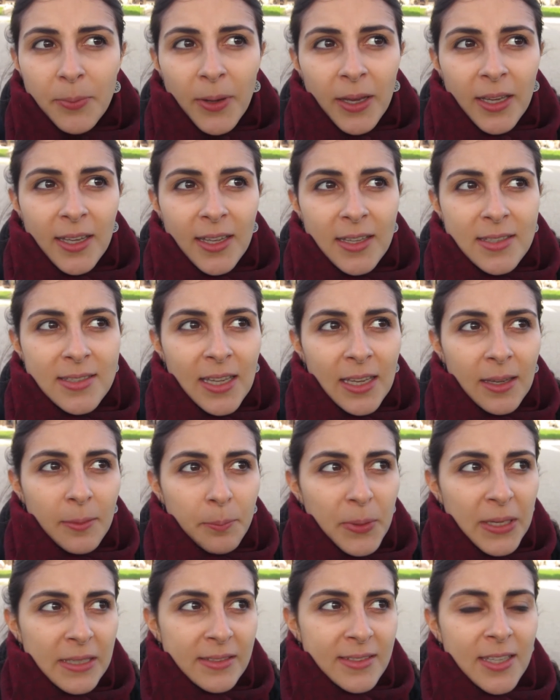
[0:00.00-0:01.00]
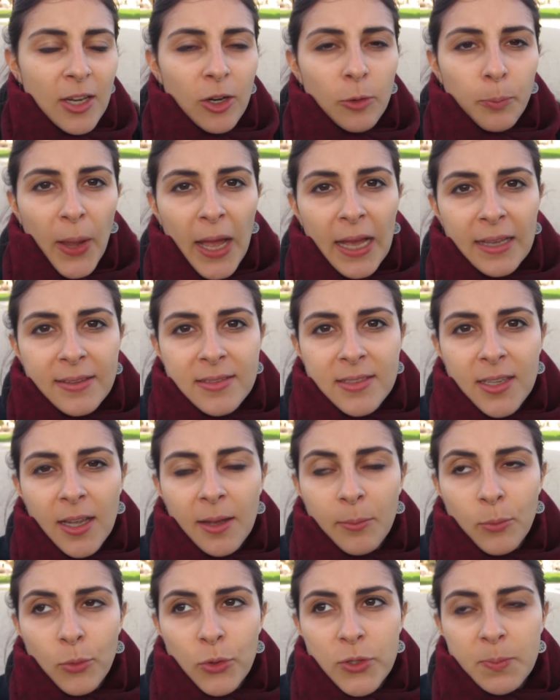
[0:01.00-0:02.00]
but it's like pizza or
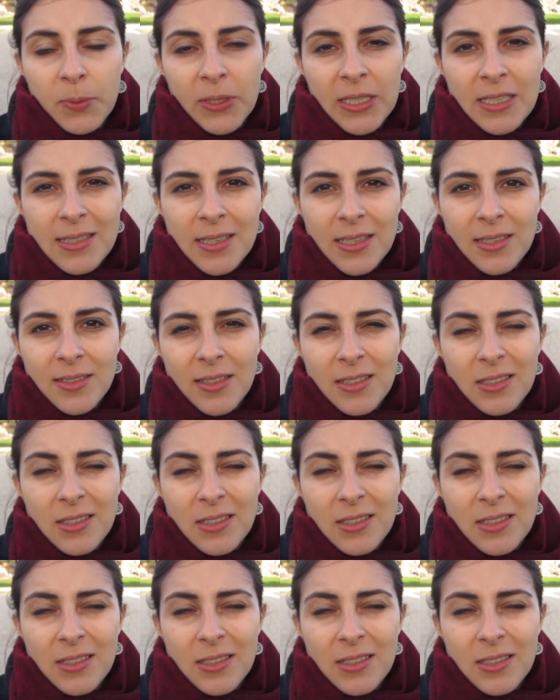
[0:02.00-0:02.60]
pasta in most places.